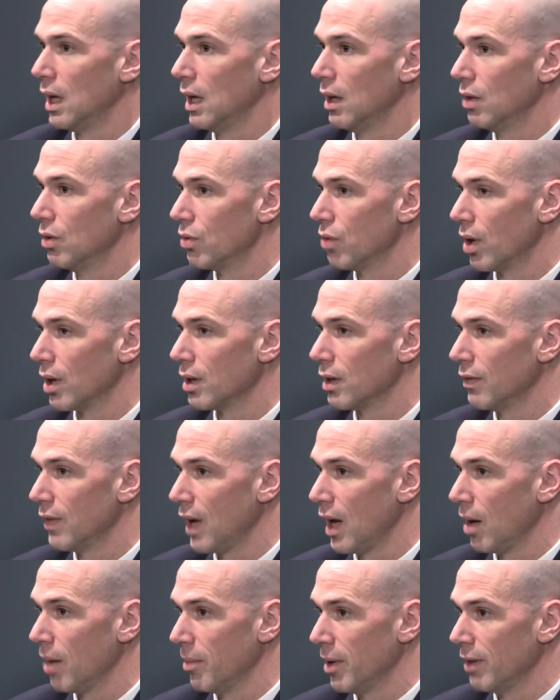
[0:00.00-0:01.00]
in drug
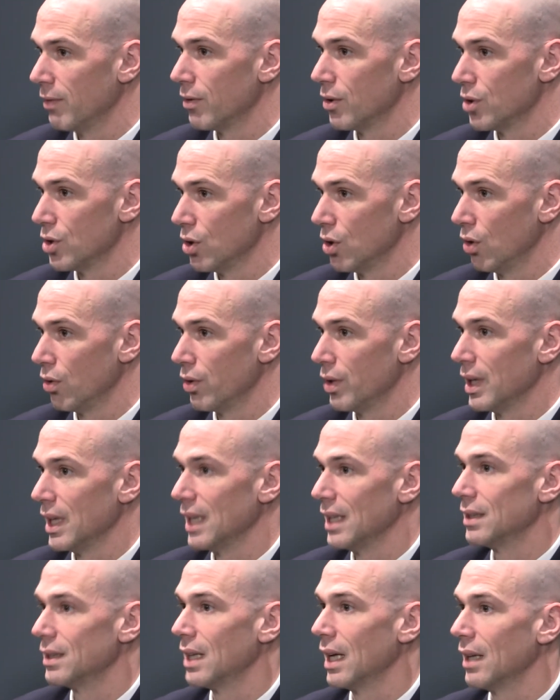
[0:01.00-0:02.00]
development for children
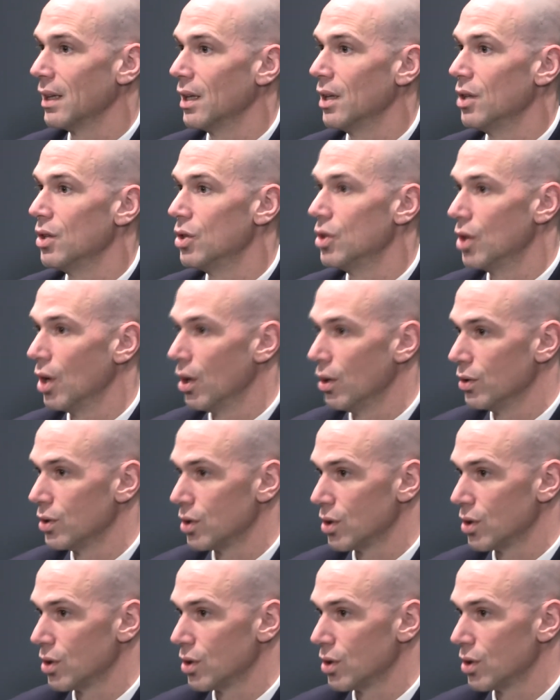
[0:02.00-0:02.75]
is get the dose